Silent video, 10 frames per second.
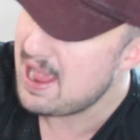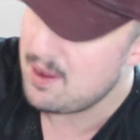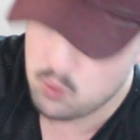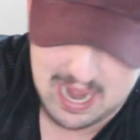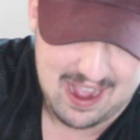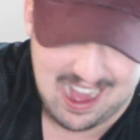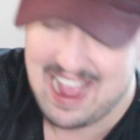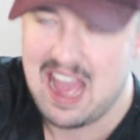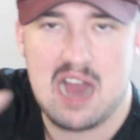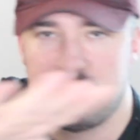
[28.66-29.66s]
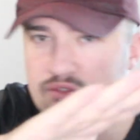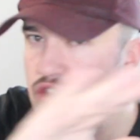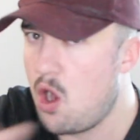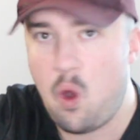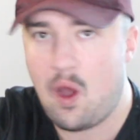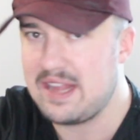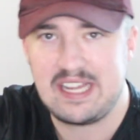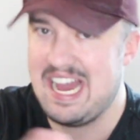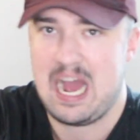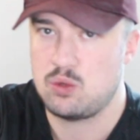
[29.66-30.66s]
I have no
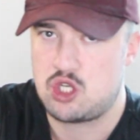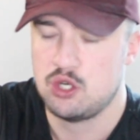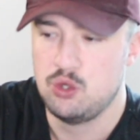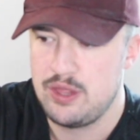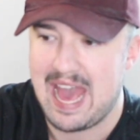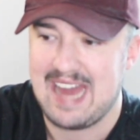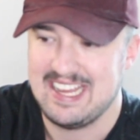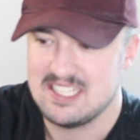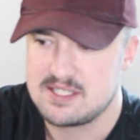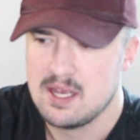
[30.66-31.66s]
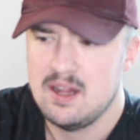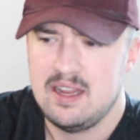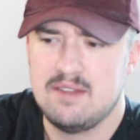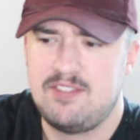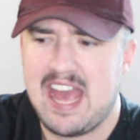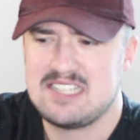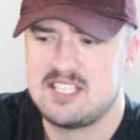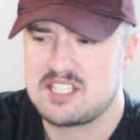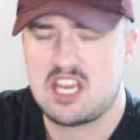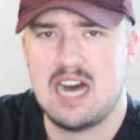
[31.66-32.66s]
idea how true that is. If that's
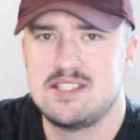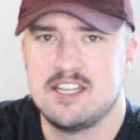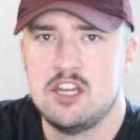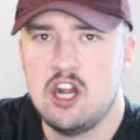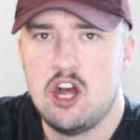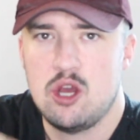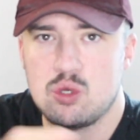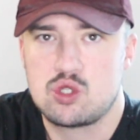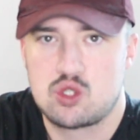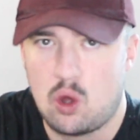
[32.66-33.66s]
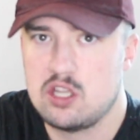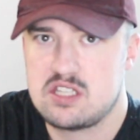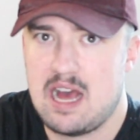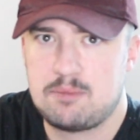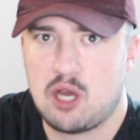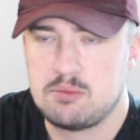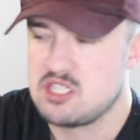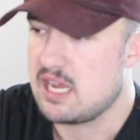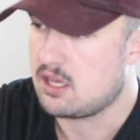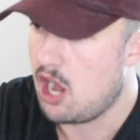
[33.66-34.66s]
his cousin who stole his laptop and
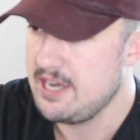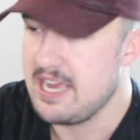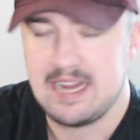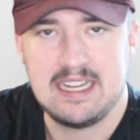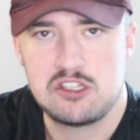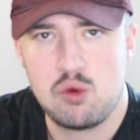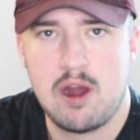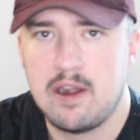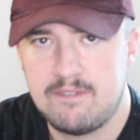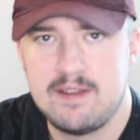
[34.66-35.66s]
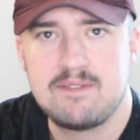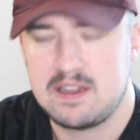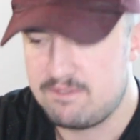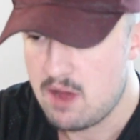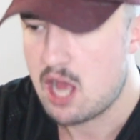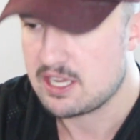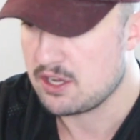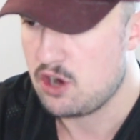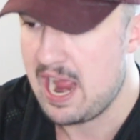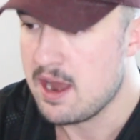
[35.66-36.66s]
said, "Kanye, I need
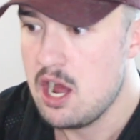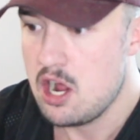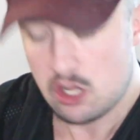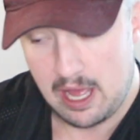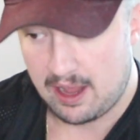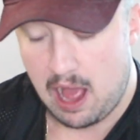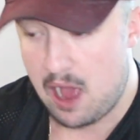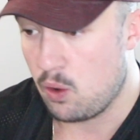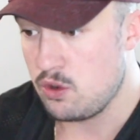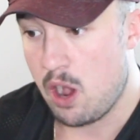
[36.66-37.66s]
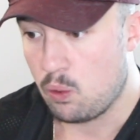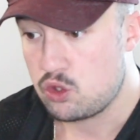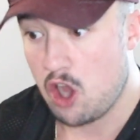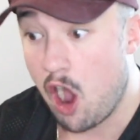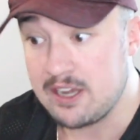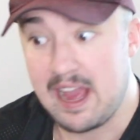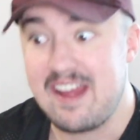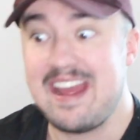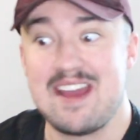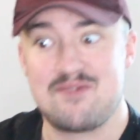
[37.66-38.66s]
$250,000. Like, I don't know. Kanye,
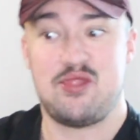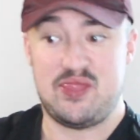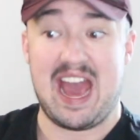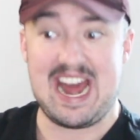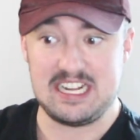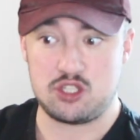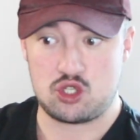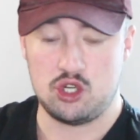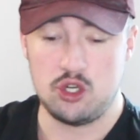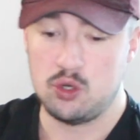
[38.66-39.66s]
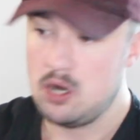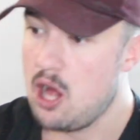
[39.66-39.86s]
if that is true,